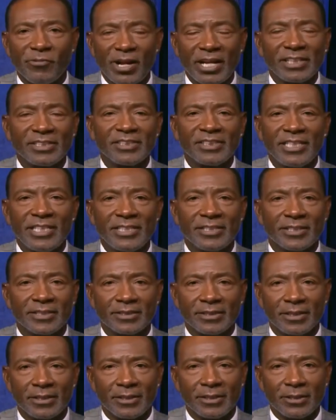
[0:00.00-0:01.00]
season,
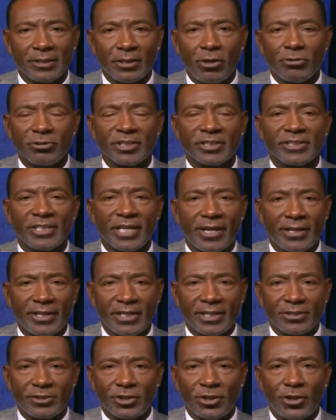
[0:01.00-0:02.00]
Coach will tell you this,